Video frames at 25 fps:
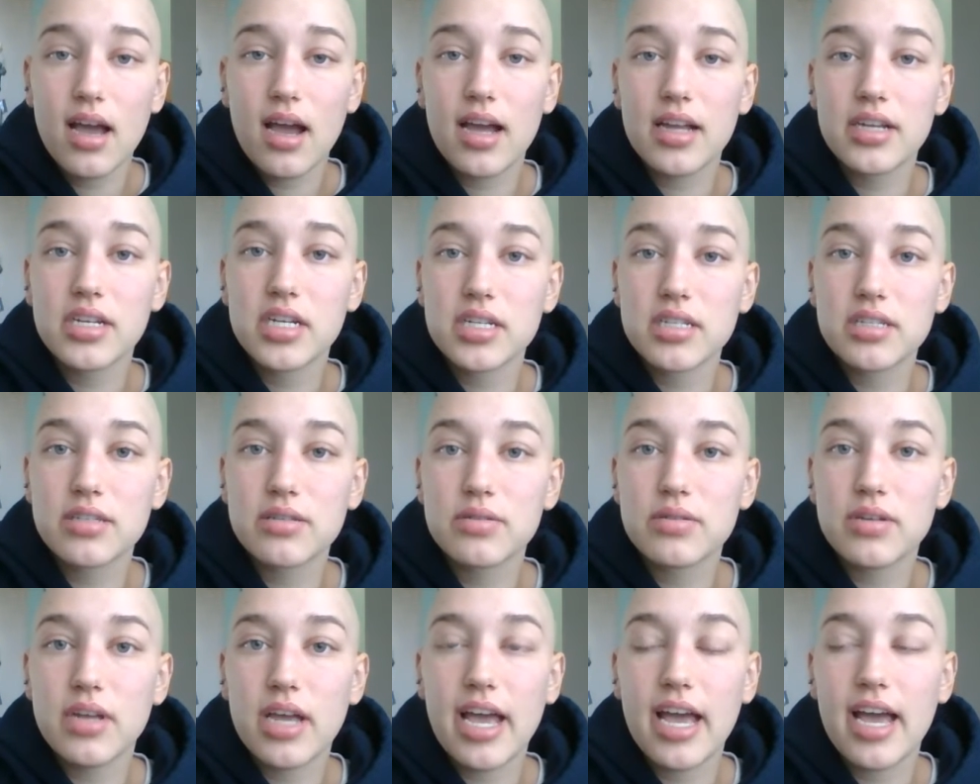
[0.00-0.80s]
I
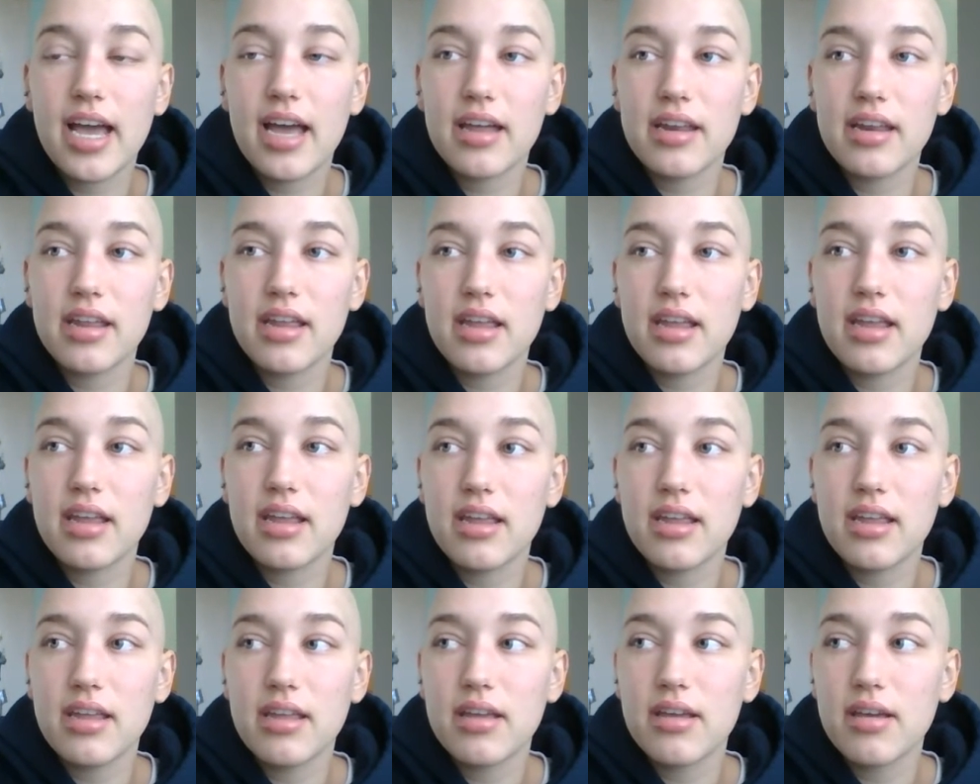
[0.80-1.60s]
just had
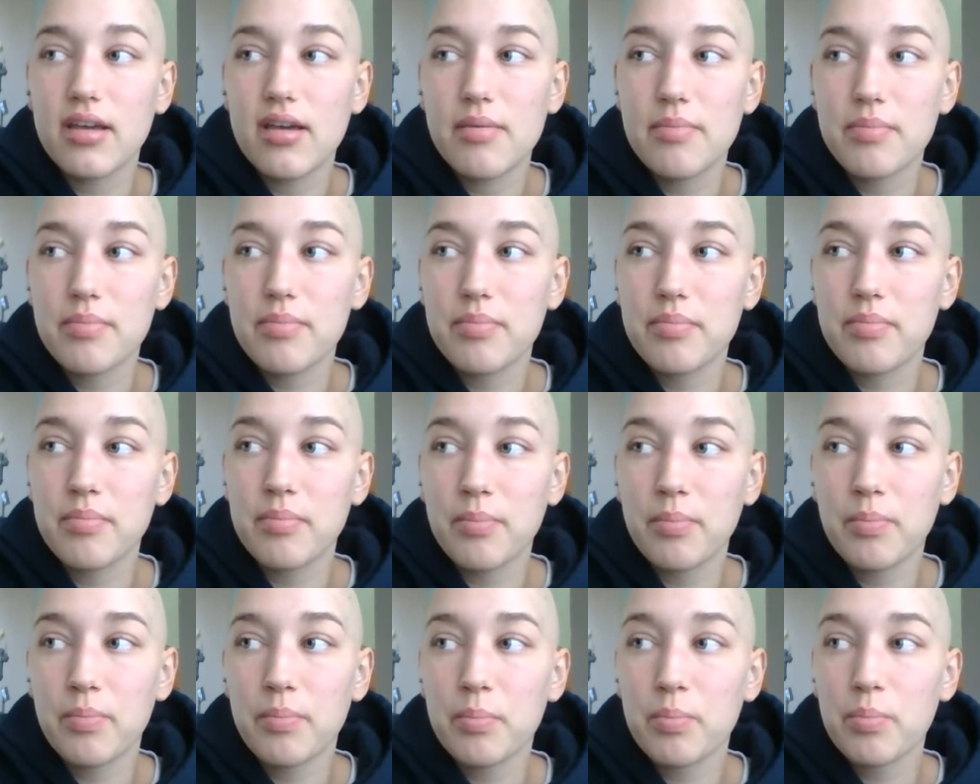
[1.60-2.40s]
a
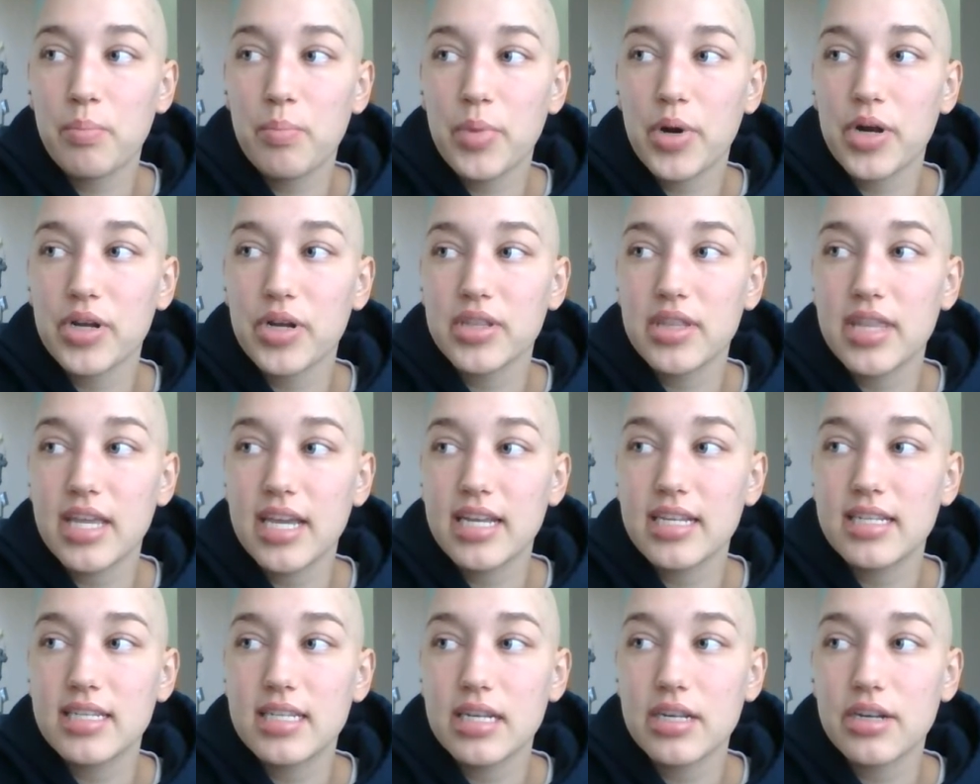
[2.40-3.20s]

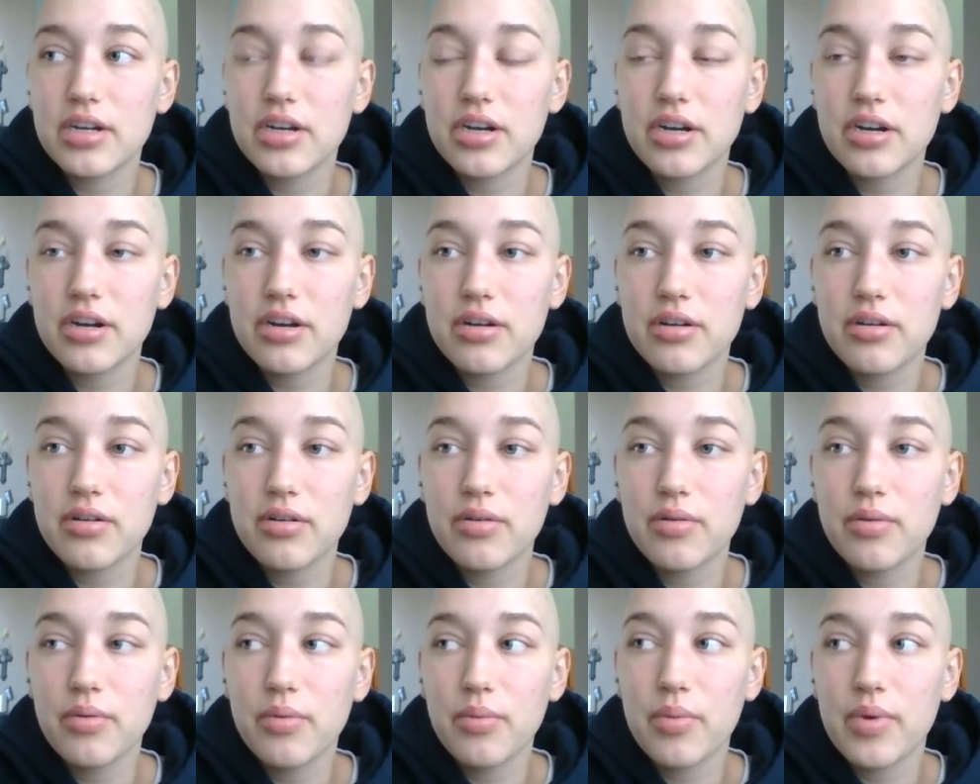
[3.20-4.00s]
birthday dinner
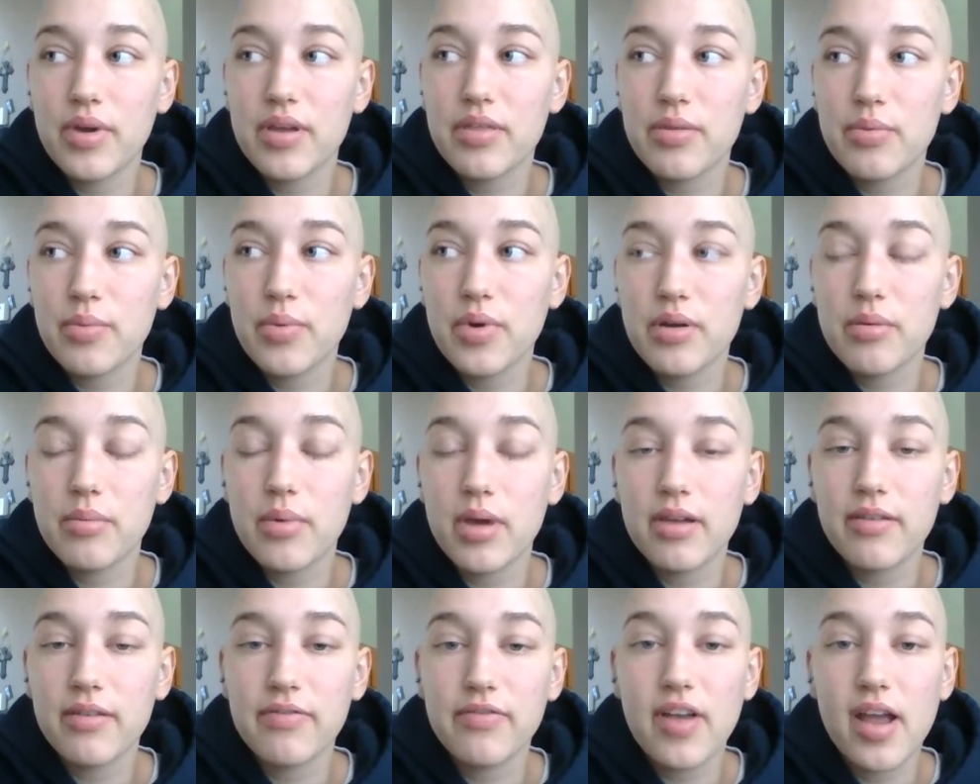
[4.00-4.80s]
with one of
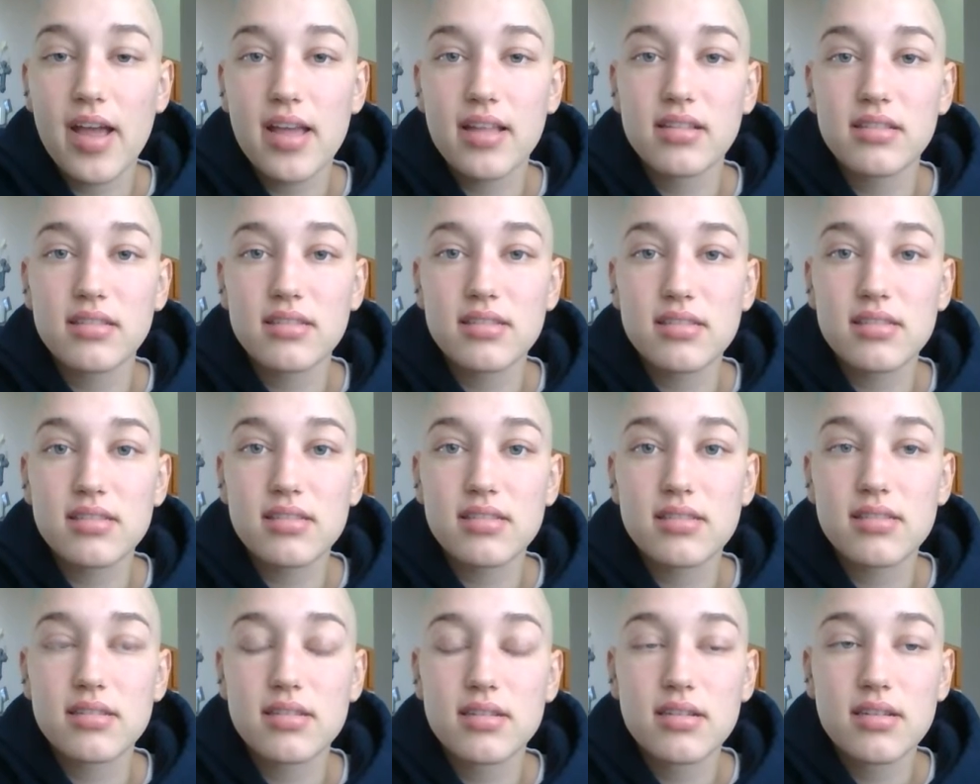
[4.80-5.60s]
my
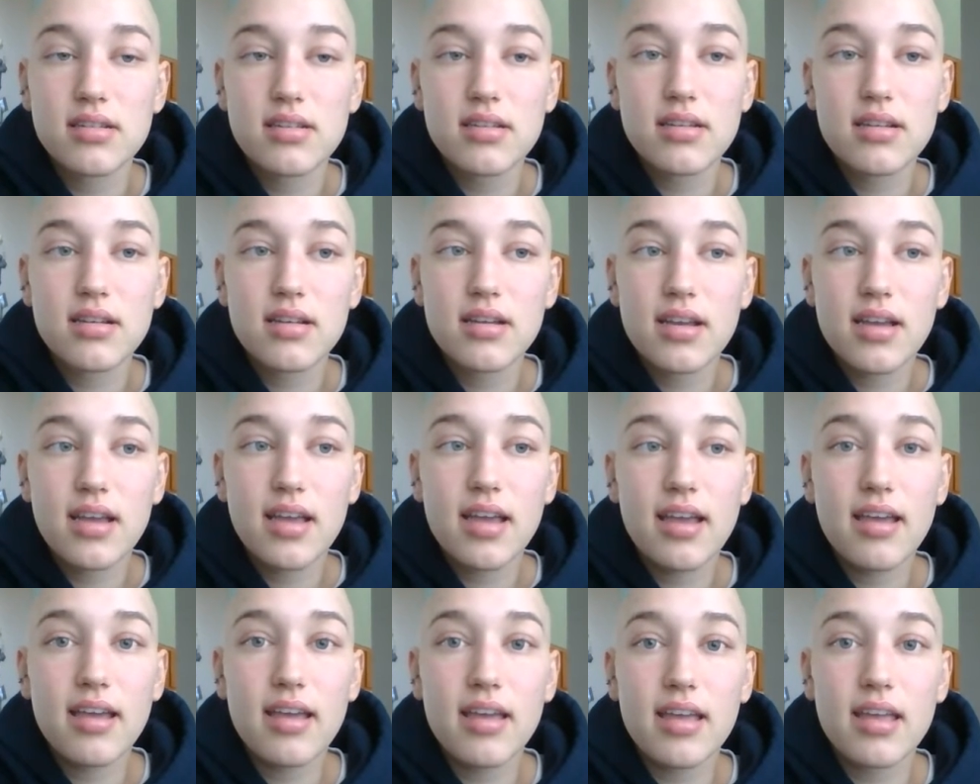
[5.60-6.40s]
friends,
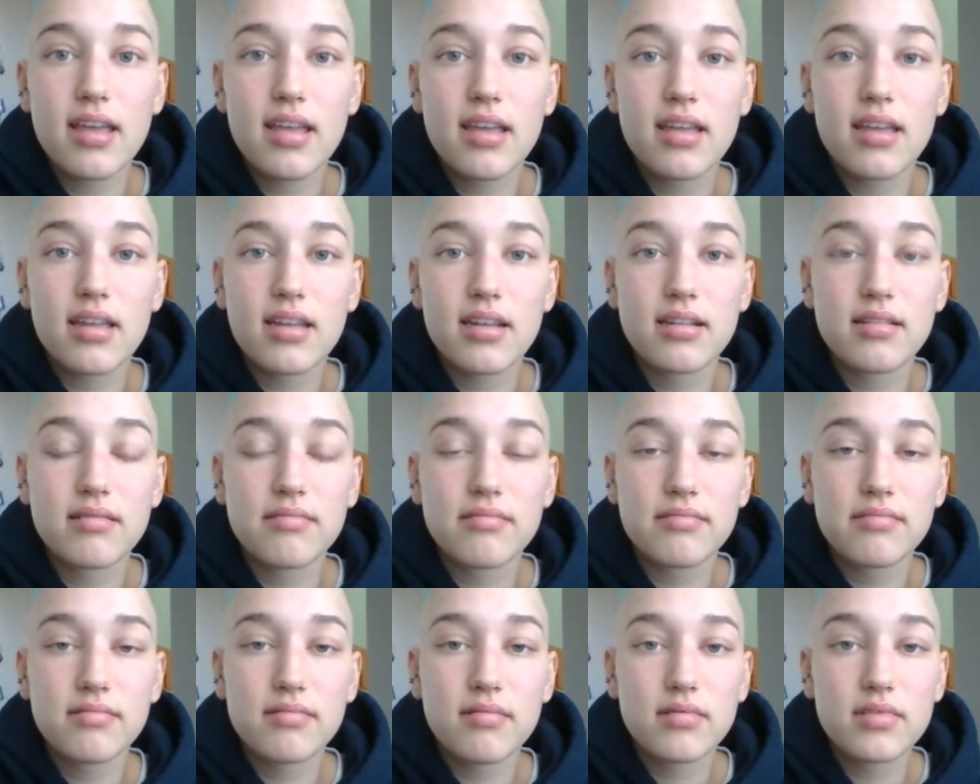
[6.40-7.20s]

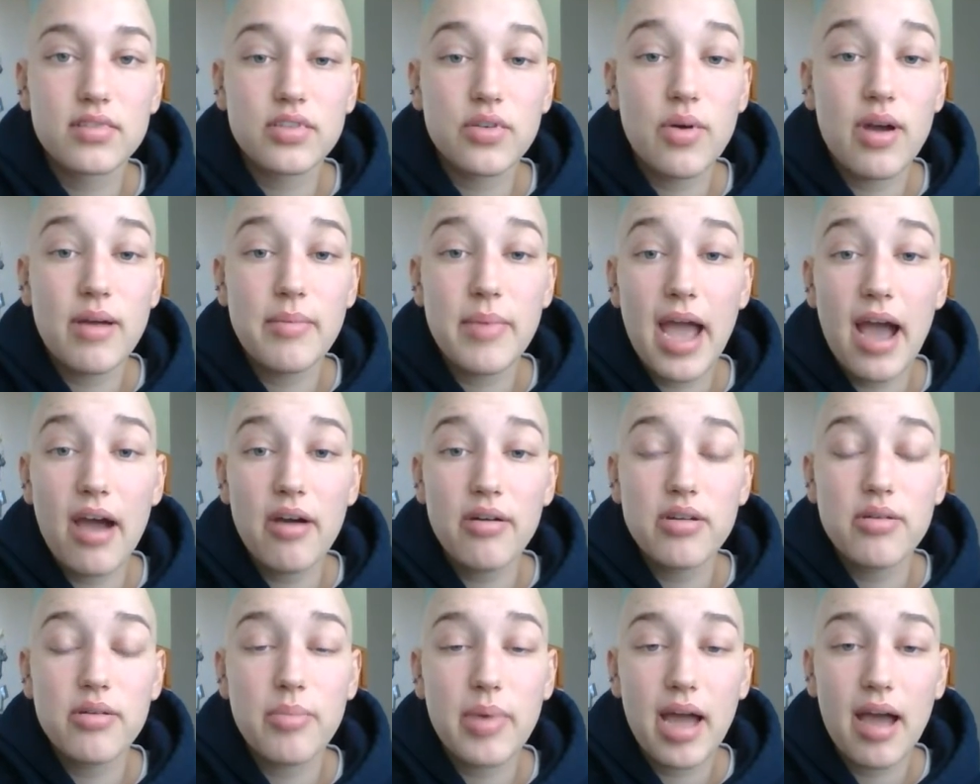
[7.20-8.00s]
and so I'm
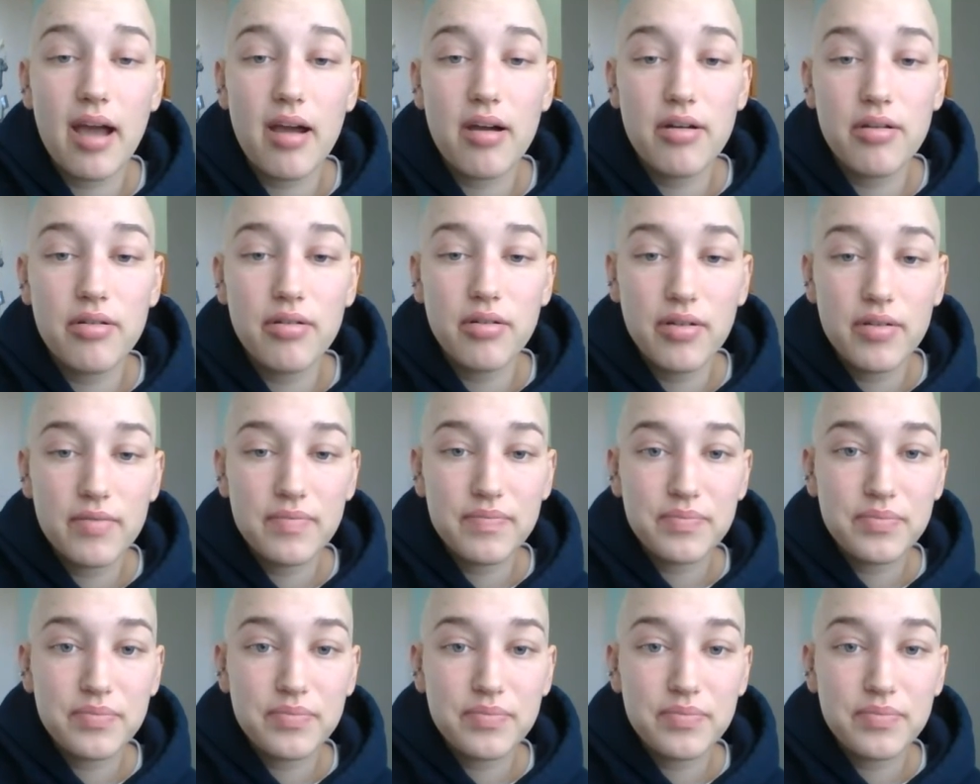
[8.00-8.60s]
out and about.